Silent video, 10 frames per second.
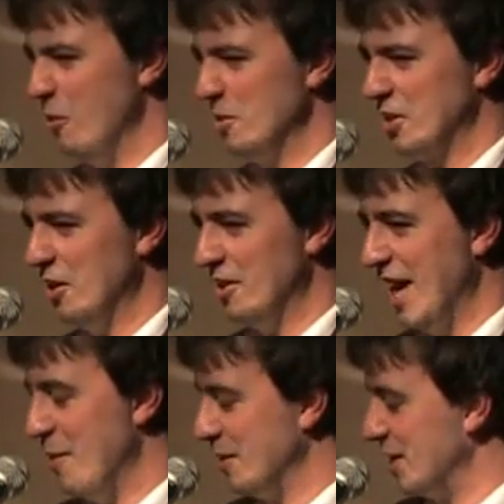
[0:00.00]
what was
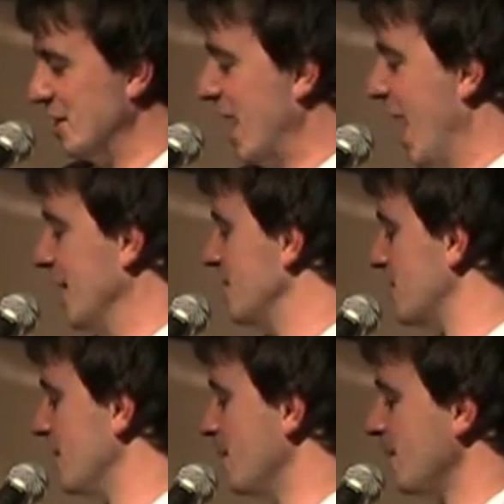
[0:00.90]
going on with the
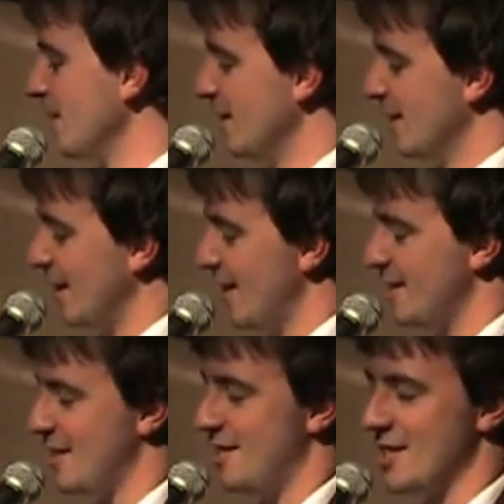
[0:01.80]
tents?
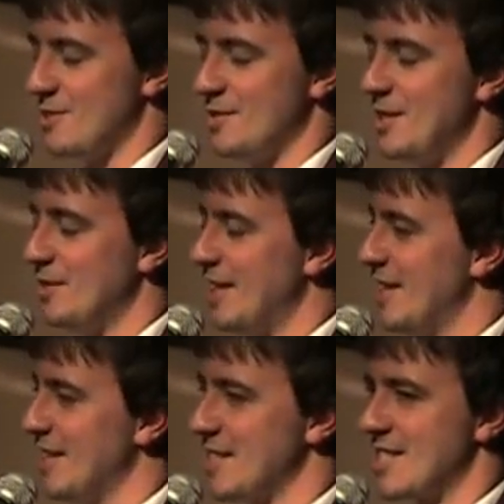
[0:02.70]
I said, just
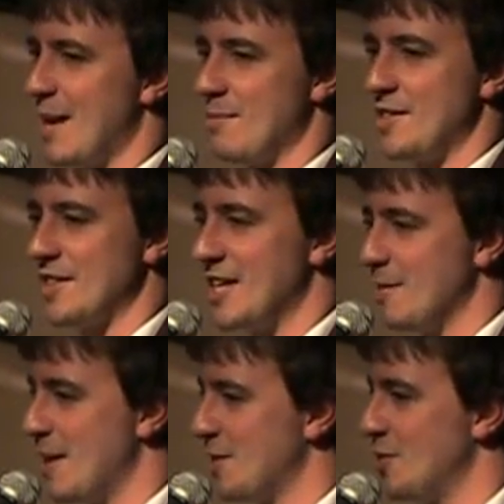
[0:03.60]
reread it and stop
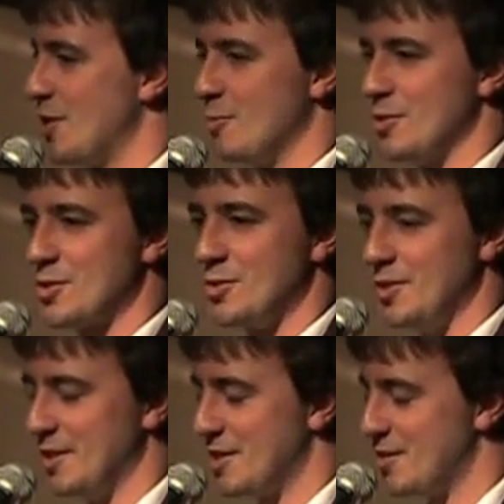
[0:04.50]
thinking about the normal
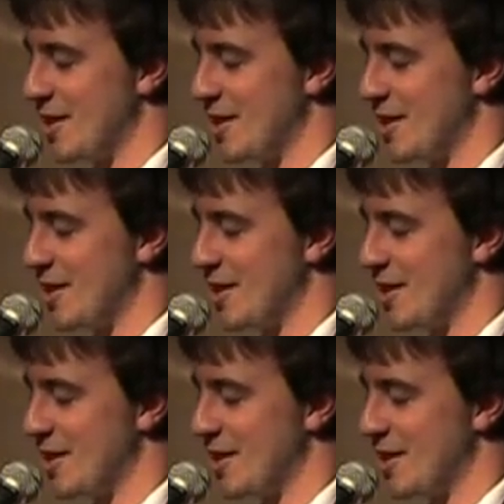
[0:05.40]
school year